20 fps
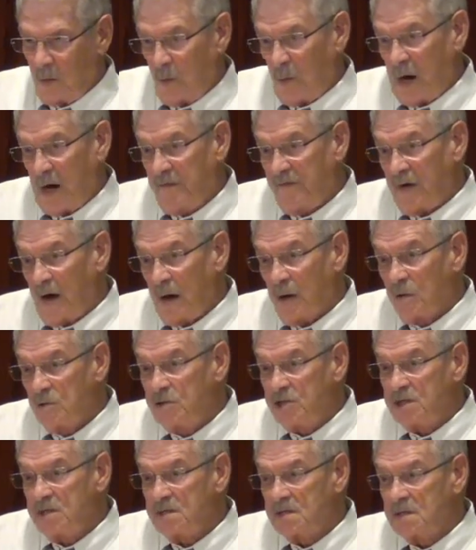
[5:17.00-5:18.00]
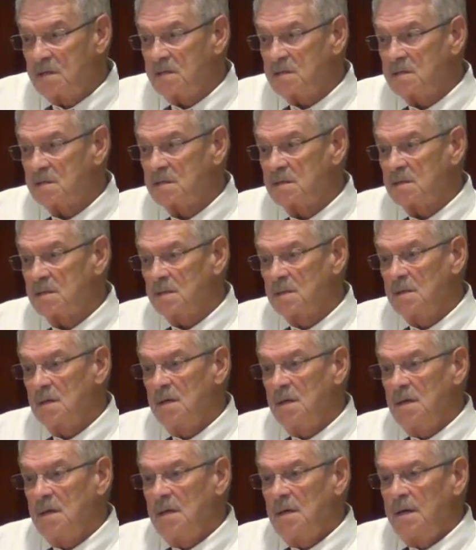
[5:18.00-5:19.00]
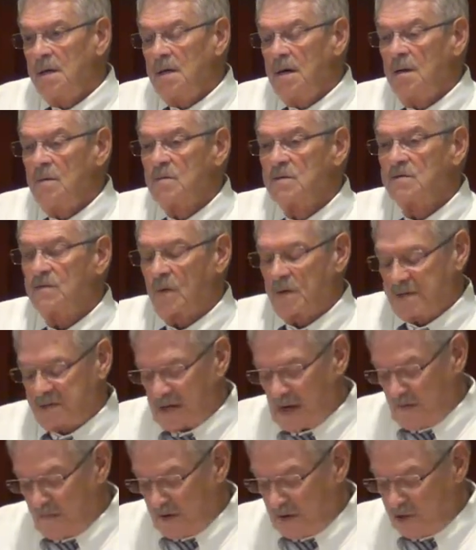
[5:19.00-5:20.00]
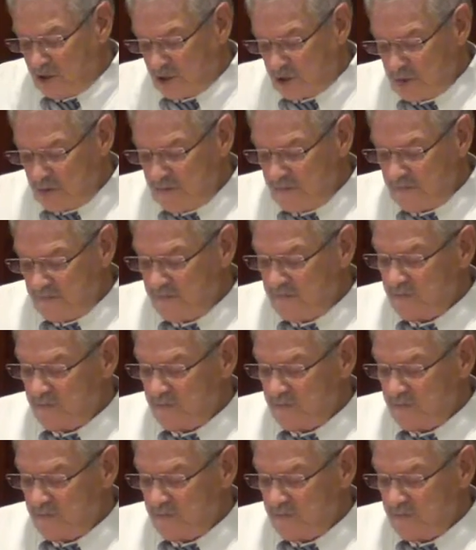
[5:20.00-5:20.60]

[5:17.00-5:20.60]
Why follow Jesus? It was for salvation,